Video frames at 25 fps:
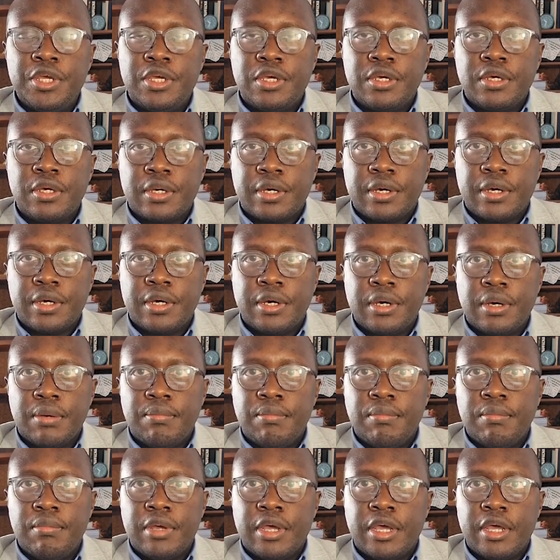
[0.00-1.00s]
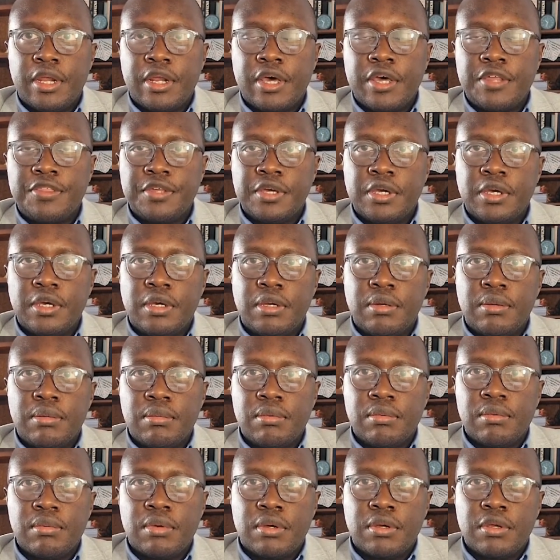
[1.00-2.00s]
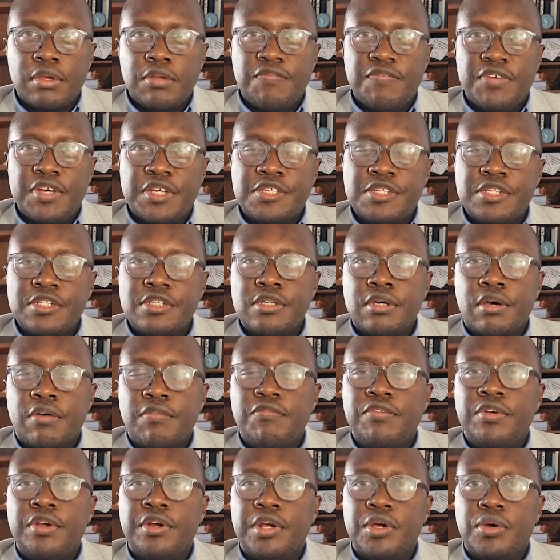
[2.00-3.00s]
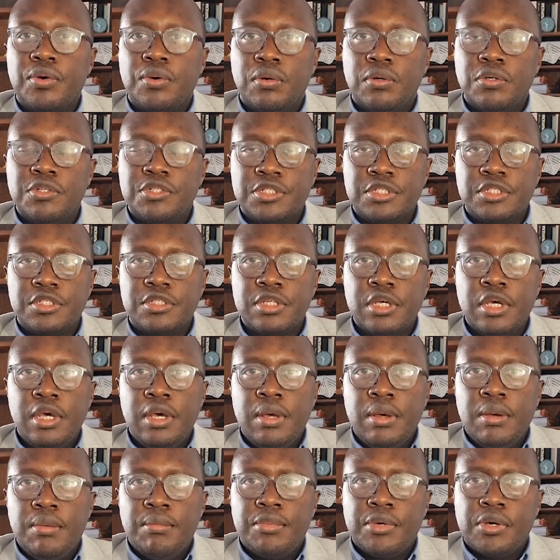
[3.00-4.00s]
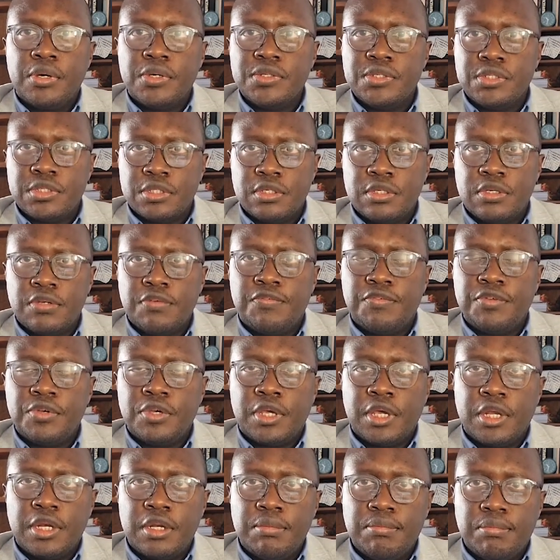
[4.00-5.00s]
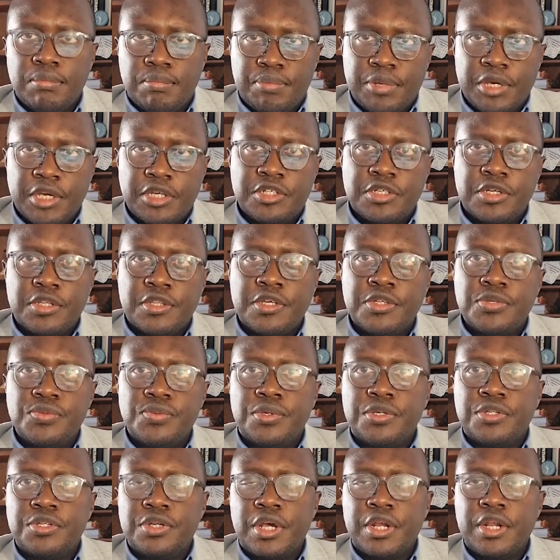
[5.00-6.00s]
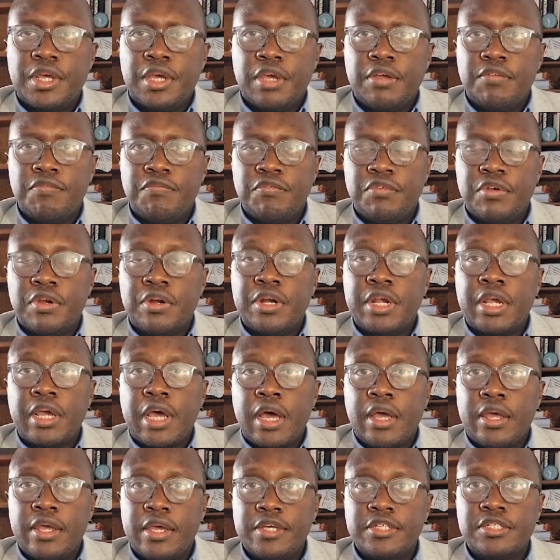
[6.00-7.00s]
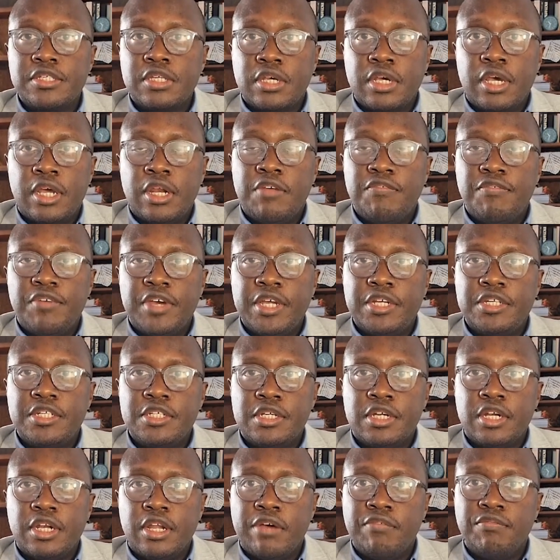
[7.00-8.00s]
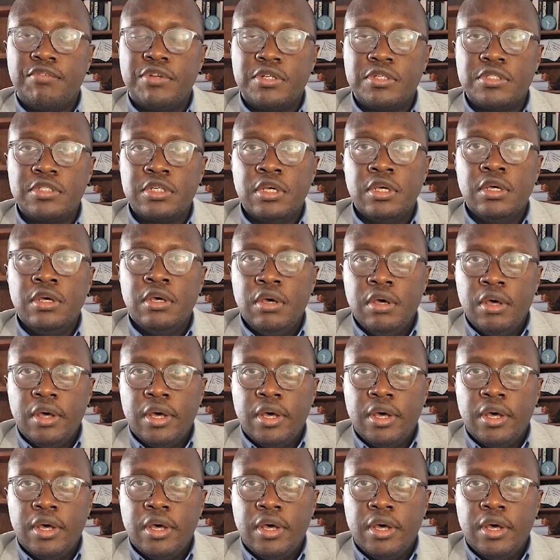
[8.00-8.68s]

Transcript: week, and I think investors are very cautious, because if you can picture this, we're trading at very elevated levels,